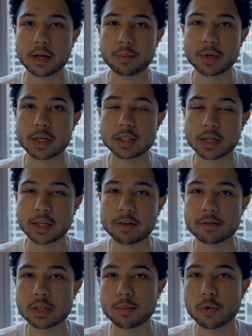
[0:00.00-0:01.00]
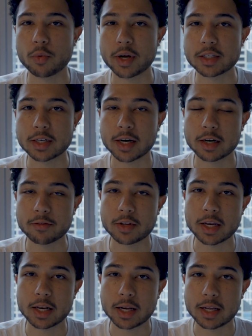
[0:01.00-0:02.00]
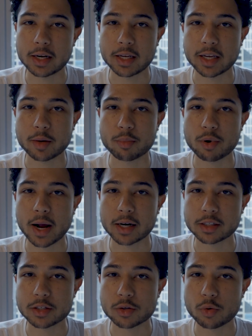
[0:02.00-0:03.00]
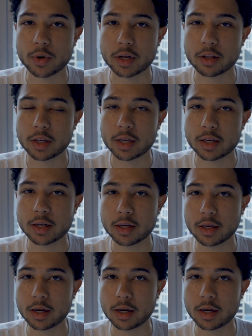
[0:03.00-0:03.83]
because it gives them a way to kind of get in and get practice quickly